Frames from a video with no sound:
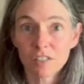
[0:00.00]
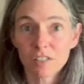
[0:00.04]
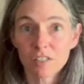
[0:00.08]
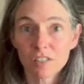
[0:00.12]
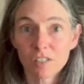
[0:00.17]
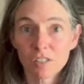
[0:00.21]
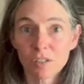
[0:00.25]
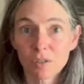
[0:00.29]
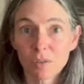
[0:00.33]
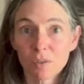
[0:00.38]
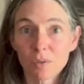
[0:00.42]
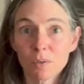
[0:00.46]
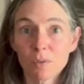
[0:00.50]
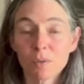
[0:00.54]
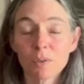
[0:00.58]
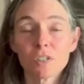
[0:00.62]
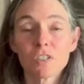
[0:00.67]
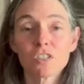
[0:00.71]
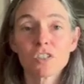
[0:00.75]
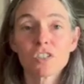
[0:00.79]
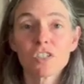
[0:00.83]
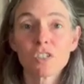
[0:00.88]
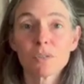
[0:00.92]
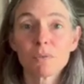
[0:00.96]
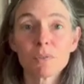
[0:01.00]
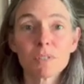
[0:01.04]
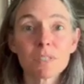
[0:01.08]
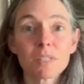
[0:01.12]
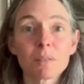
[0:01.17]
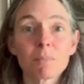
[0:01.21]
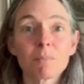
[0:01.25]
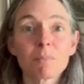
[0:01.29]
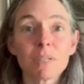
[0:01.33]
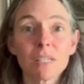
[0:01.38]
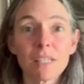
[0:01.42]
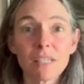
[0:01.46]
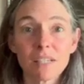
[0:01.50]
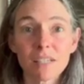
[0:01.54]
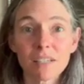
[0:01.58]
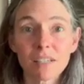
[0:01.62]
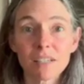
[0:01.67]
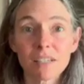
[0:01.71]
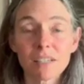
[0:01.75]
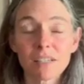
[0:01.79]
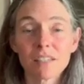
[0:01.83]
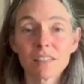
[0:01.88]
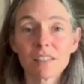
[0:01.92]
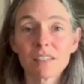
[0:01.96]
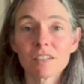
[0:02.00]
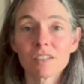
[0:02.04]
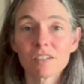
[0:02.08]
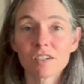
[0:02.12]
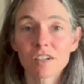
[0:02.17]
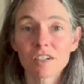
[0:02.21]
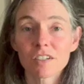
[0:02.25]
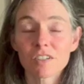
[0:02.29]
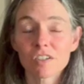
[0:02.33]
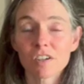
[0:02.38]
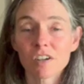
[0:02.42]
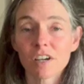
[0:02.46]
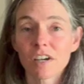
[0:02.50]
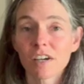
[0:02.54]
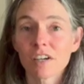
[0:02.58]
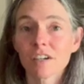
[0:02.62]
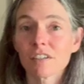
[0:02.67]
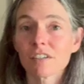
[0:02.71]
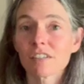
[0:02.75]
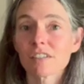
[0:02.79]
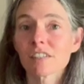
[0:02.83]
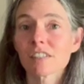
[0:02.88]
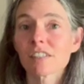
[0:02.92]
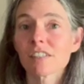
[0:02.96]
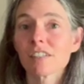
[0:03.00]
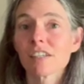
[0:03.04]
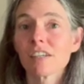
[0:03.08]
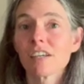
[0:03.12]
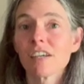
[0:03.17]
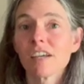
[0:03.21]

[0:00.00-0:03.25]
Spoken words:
So she was competing in the dog trials,